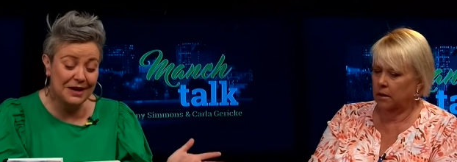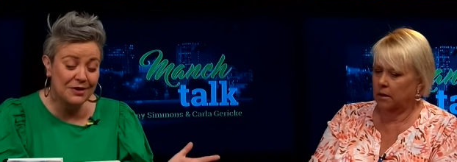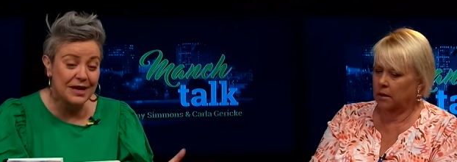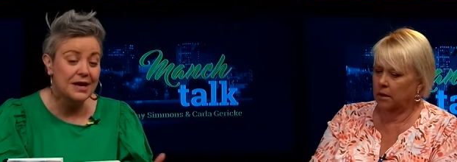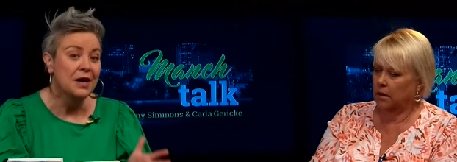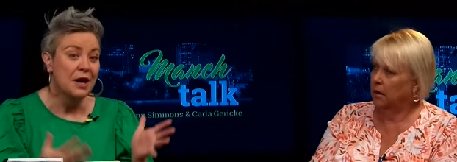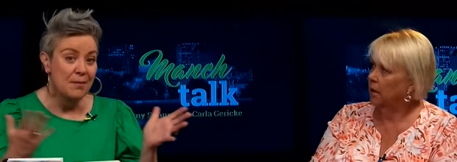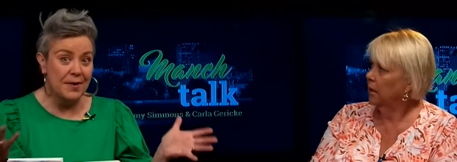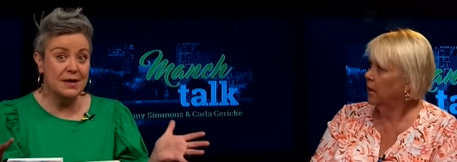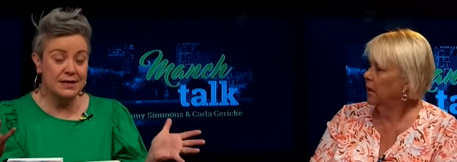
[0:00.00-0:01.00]
Speaker 1: it,
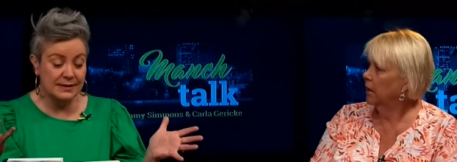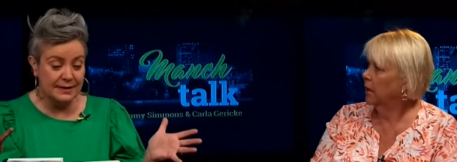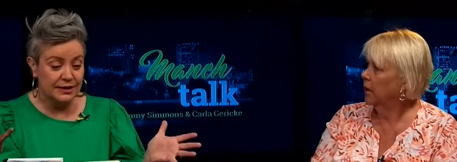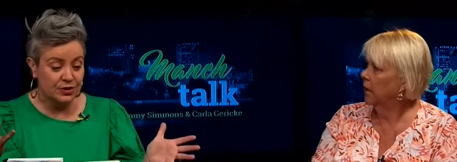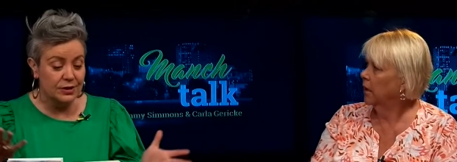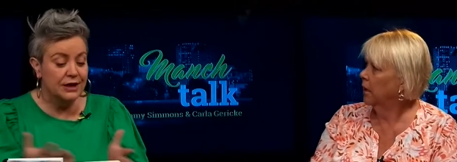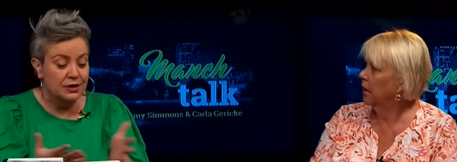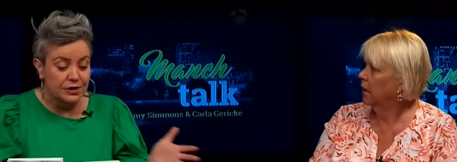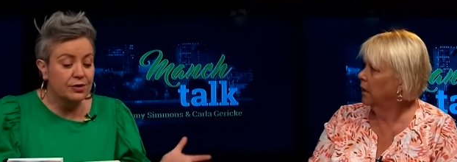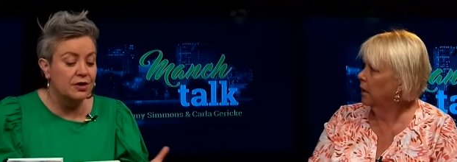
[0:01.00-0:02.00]
but it is literally
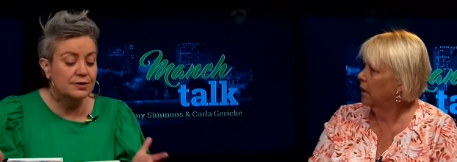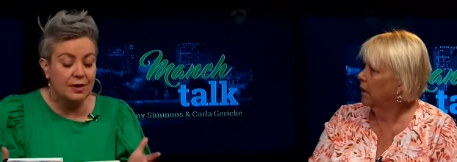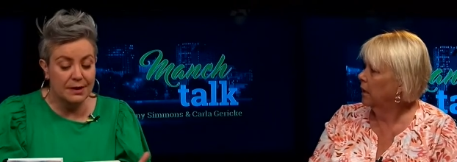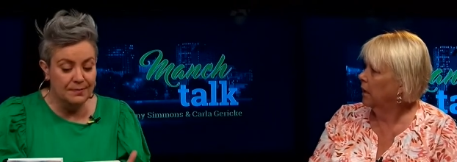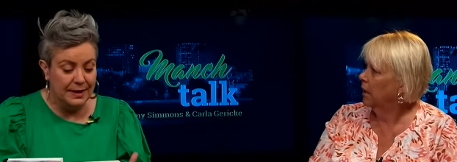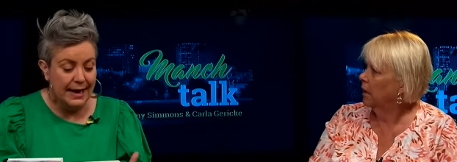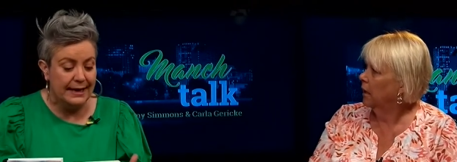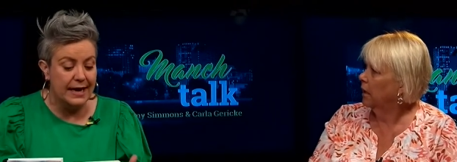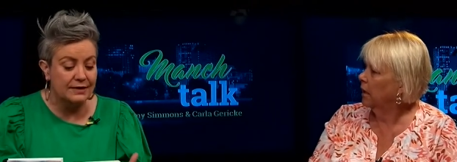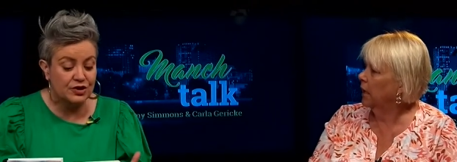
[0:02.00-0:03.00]
glucose on a
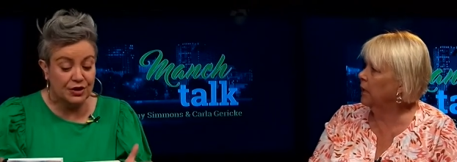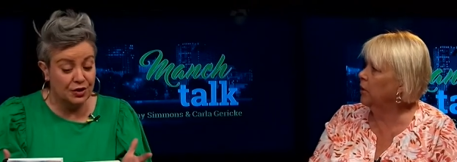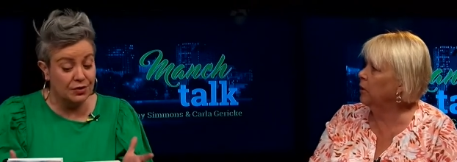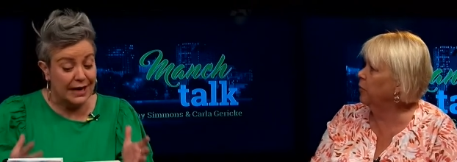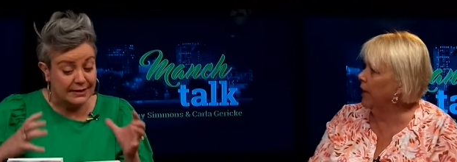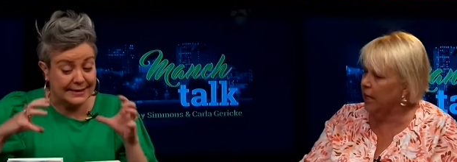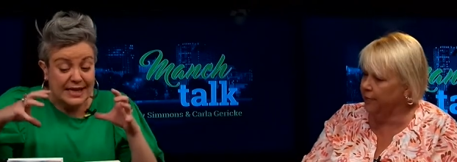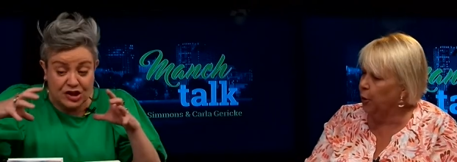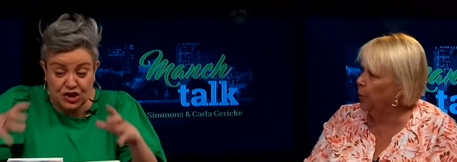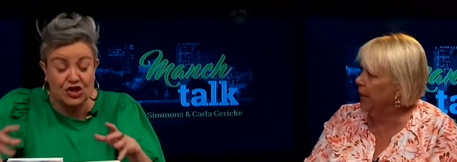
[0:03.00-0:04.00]
plate, and so you're right. it's
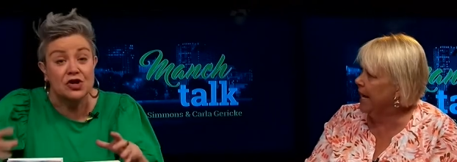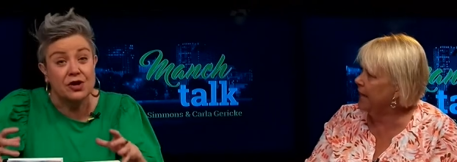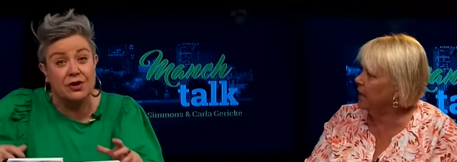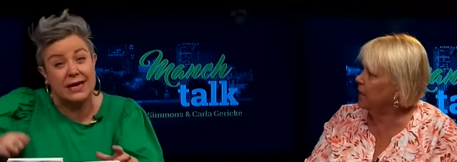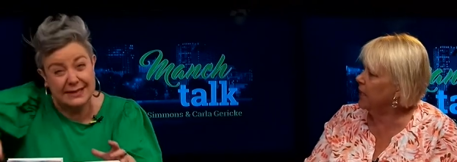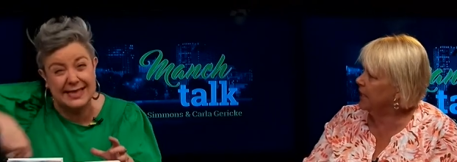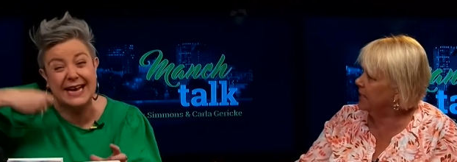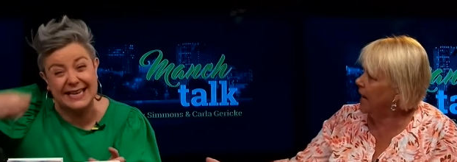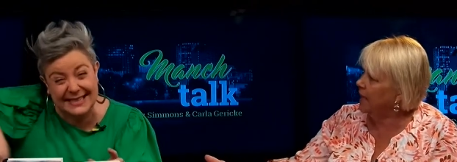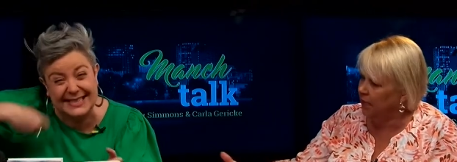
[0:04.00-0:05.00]
like you sugar. Ate, it's
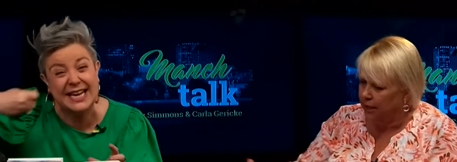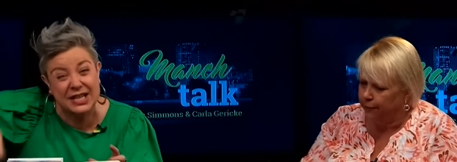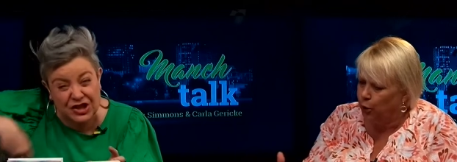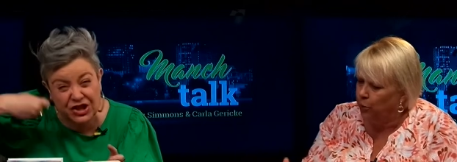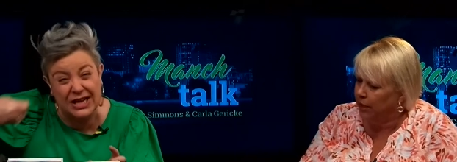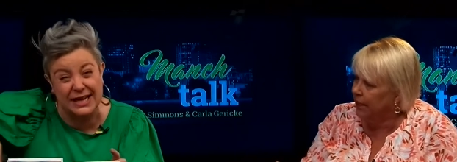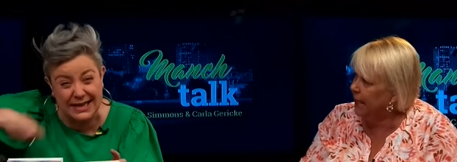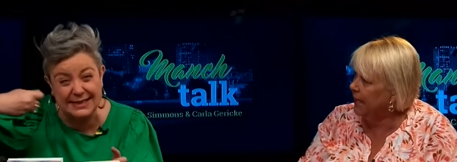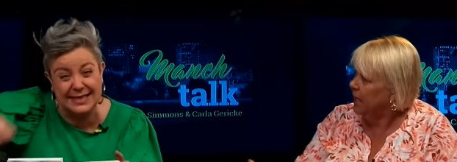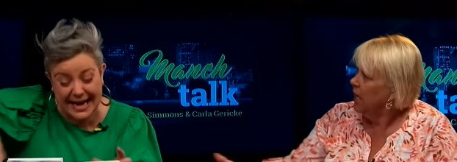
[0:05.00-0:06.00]
exactly. like if you were to eat,
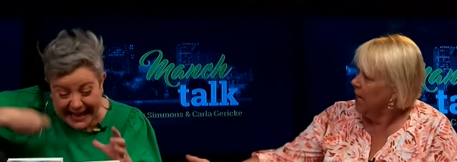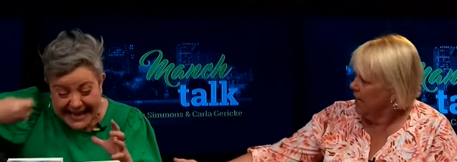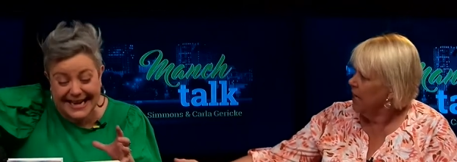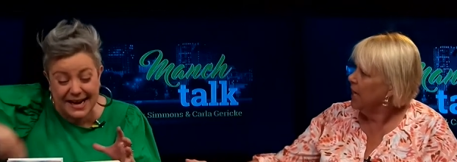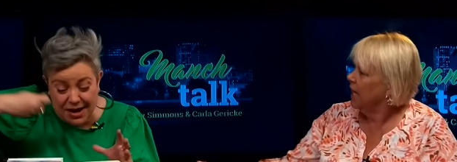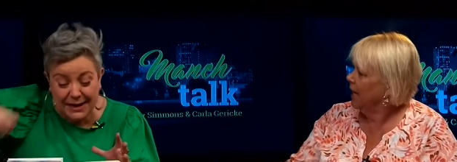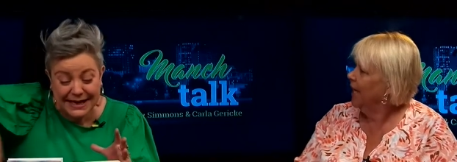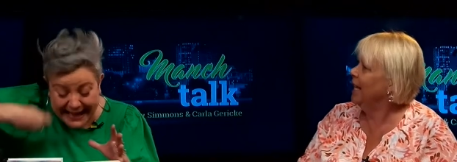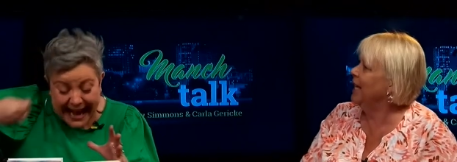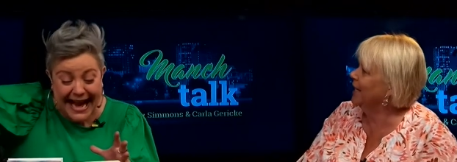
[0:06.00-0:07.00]
it's like
Speaker 2: eating a
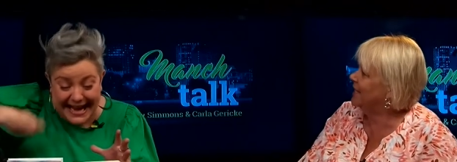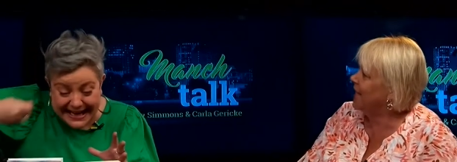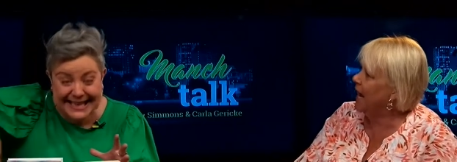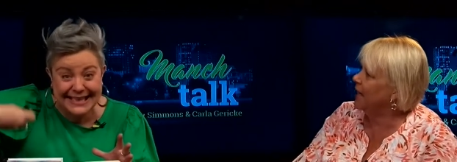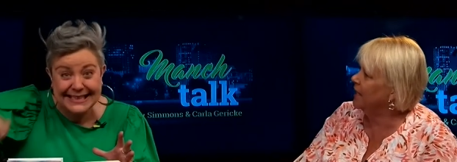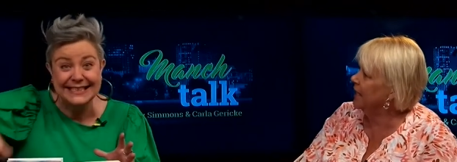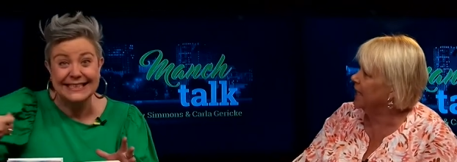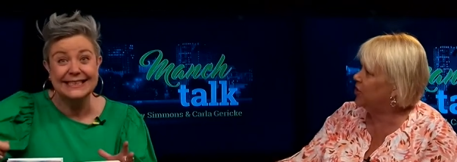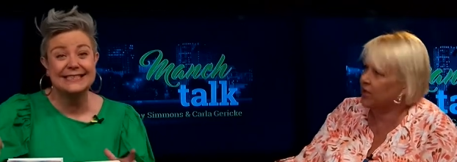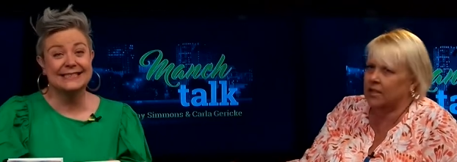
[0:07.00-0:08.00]
cake. exactly
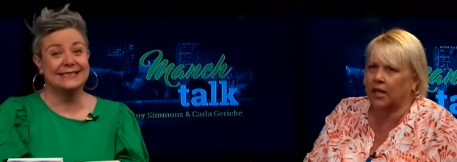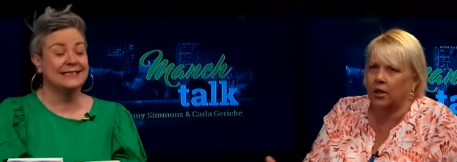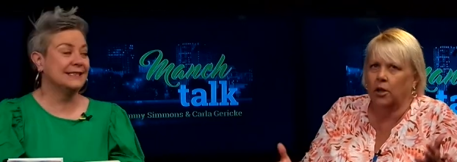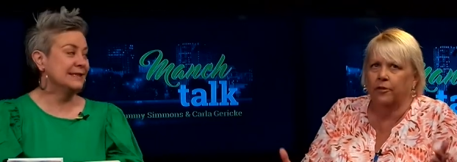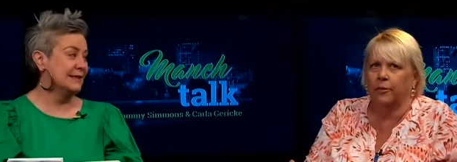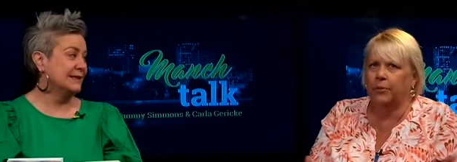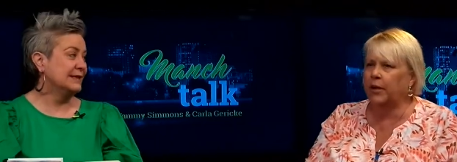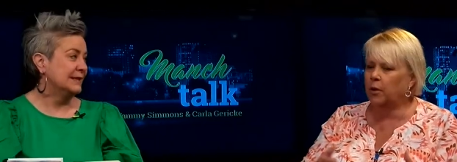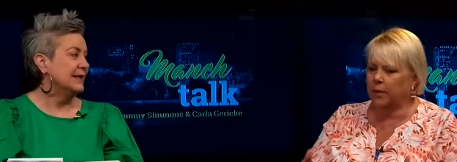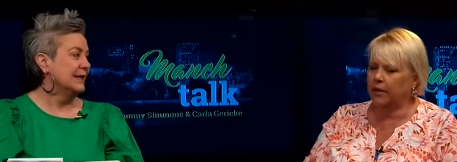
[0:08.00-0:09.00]
just like a loaf of
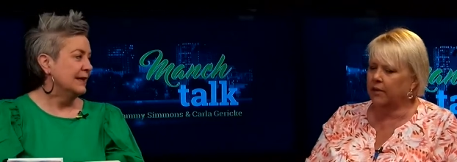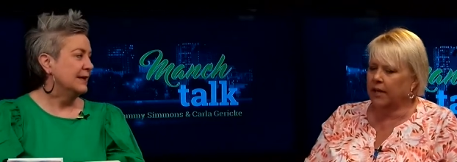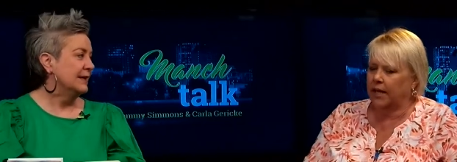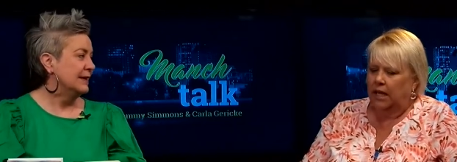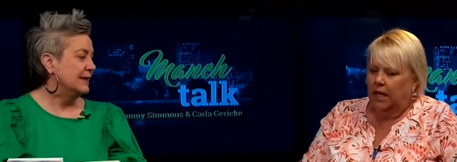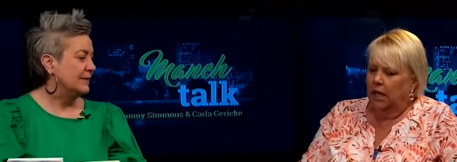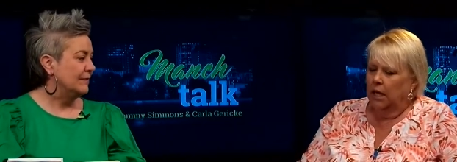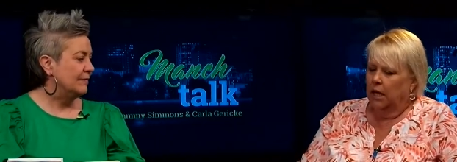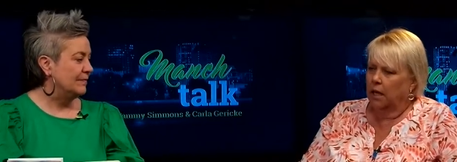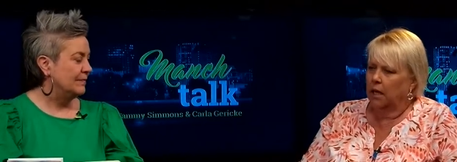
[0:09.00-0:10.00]
bread or whatever. Like,
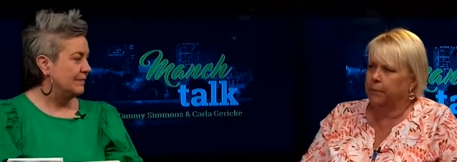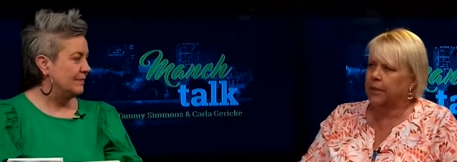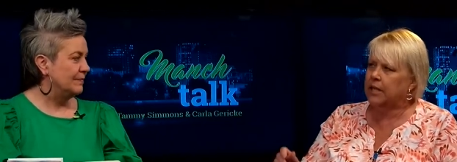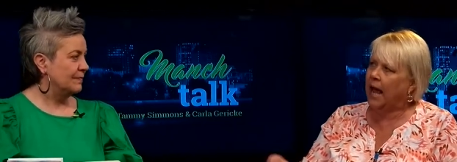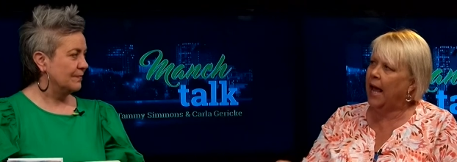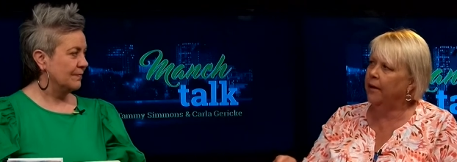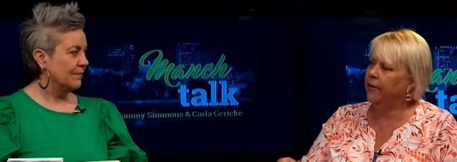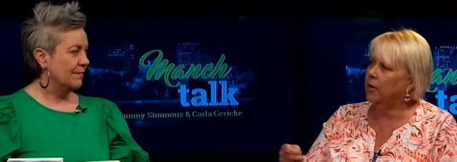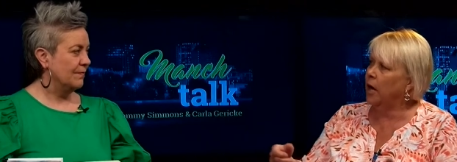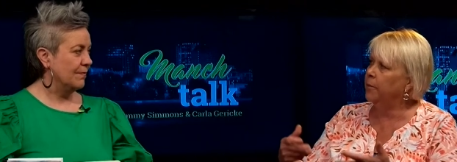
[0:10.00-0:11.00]
but to have
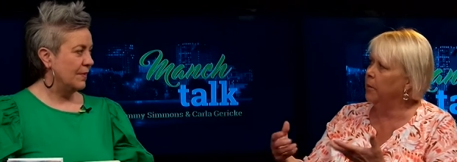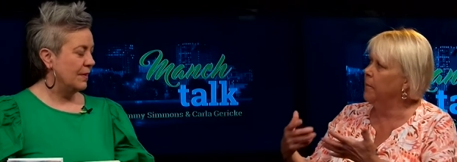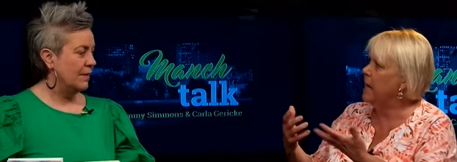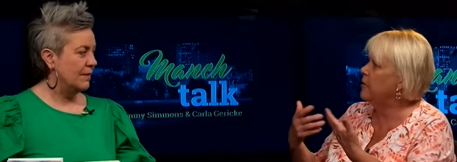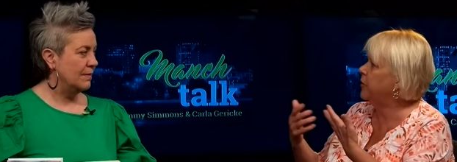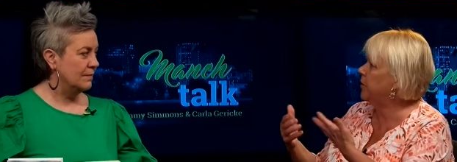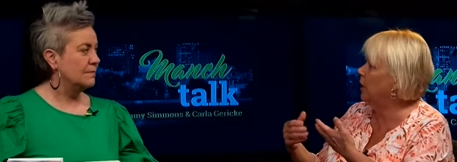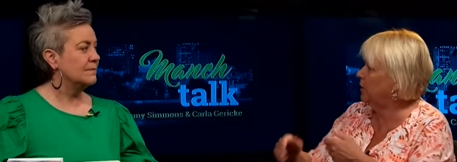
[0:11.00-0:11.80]
a couple mouth uh,